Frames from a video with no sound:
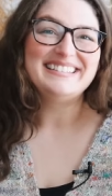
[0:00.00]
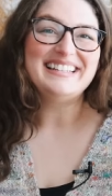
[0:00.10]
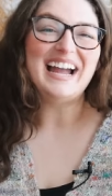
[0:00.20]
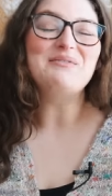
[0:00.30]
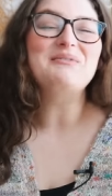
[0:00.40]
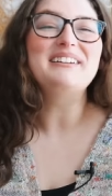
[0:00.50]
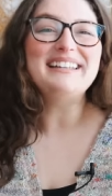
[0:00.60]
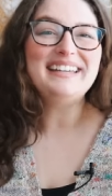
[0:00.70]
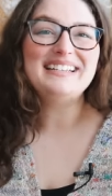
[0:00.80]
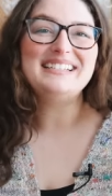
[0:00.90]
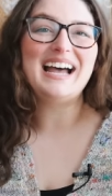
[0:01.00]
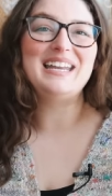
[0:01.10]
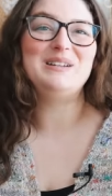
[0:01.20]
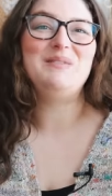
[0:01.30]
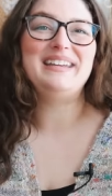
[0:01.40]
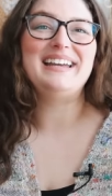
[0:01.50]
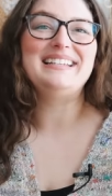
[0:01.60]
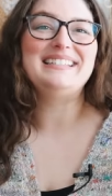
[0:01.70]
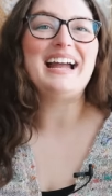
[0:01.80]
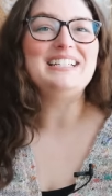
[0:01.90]
I'm really excited
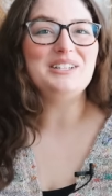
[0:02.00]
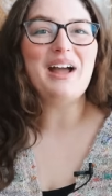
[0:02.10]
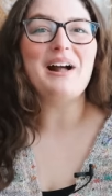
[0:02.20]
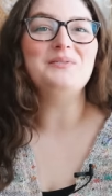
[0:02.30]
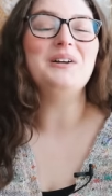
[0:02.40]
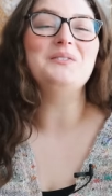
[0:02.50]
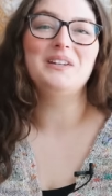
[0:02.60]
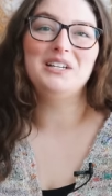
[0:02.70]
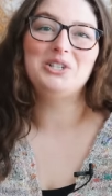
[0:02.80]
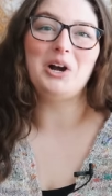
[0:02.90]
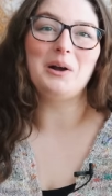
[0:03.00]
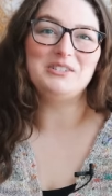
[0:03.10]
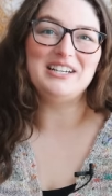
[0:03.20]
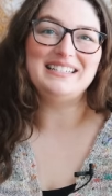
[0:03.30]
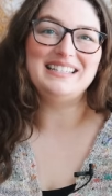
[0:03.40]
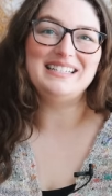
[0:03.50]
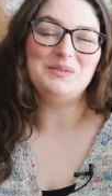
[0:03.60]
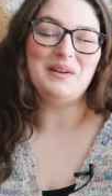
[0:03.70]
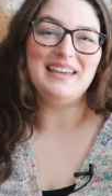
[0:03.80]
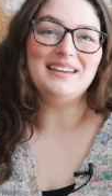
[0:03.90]
because I do have a finished object this
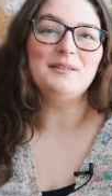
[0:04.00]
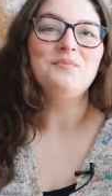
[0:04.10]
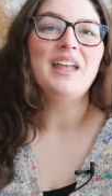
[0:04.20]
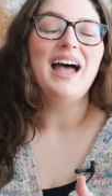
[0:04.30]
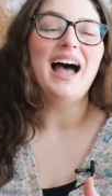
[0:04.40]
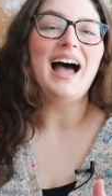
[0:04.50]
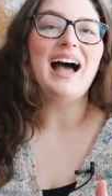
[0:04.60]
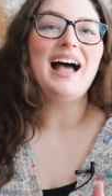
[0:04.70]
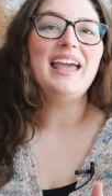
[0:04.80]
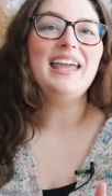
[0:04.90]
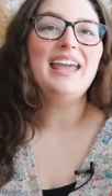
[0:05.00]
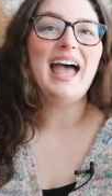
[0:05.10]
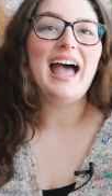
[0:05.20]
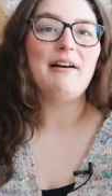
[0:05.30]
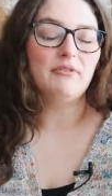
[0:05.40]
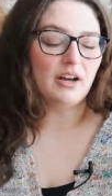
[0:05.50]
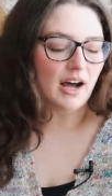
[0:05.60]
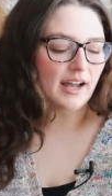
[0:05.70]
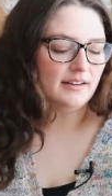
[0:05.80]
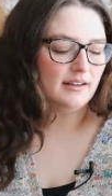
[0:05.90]
week. I have
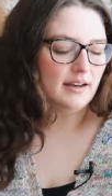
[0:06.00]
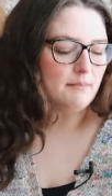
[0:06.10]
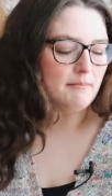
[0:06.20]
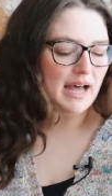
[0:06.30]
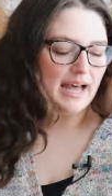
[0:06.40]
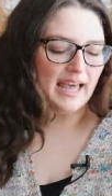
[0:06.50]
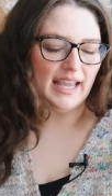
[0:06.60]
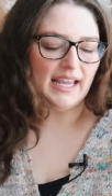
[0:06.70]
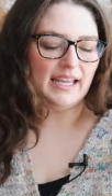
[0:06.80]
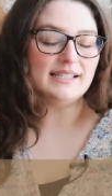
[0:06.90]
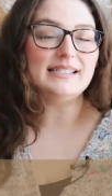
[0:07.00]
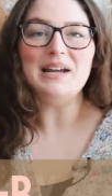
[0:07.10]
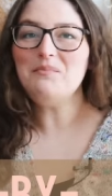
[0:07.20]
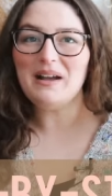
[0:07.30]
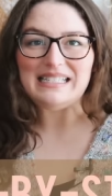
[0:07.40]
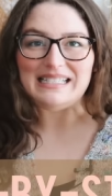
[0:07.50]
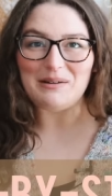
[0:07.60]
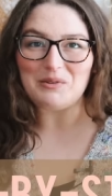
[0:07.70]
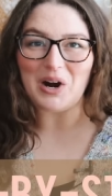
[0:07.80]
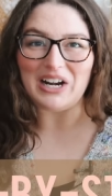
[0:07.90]
gotten my
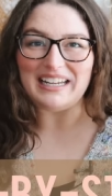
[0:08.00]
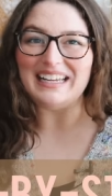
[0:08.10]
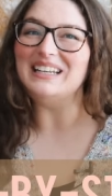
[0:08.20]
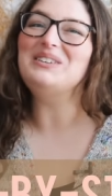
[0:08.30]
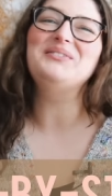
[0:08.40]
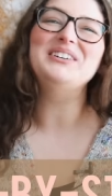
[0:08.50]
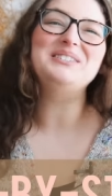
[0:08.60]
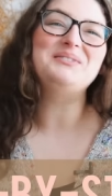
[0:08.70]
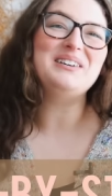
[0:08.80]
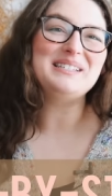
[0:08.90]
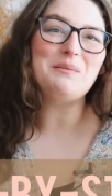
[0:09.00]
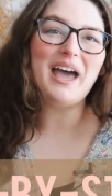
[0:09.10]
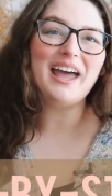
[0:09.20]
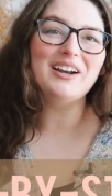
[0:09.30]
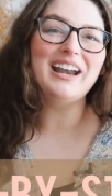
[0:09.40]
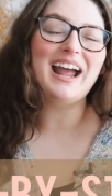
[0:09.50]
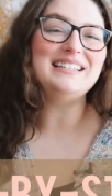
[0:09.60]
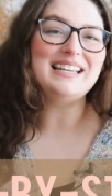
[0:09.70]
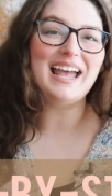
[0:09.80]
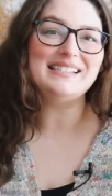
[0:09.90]
step-by-step cardigan, which was a pattern I
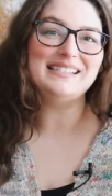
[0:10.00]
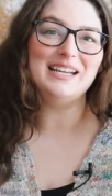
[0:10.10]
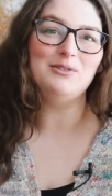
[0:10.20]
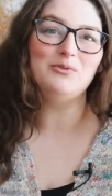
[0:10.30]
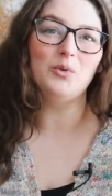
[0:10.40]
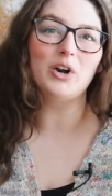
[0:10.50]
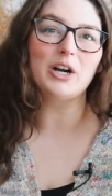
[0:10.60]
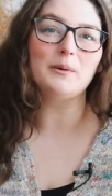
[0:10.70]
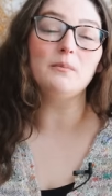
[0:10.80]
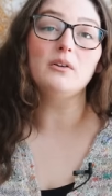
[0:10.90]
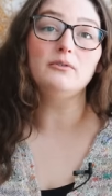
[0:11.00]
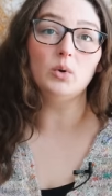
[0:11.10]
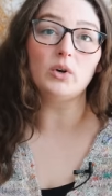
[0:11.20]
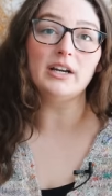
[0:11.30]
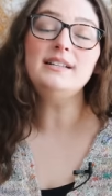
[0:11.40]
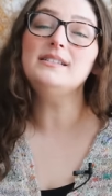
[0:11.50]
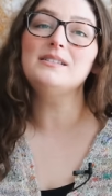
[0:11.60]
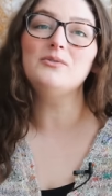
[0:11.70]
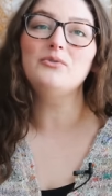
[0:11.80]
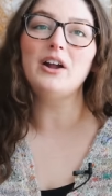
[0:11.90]
test knit for Florence
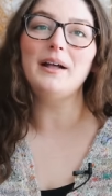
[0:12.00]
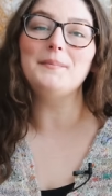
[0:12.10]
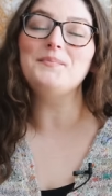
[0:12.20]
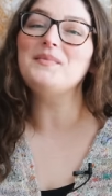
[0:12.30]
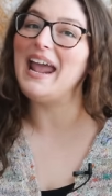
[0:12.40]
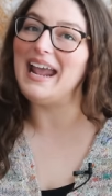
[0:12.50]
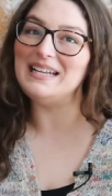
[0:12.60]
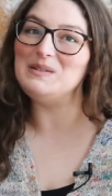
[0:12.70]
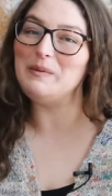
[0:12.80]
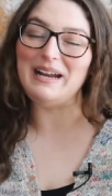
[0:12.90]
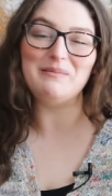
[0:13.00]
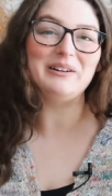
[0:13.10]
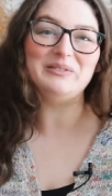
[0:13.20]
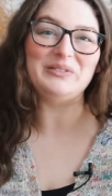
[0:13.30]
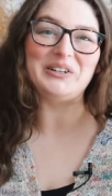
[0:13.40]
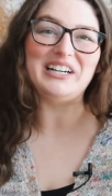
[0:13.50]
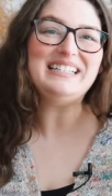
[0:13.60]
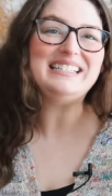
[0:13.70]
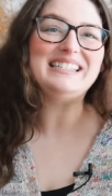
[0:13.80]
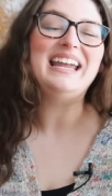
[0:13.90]
from Handmade by
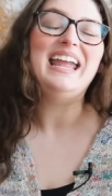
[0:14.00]
Florence.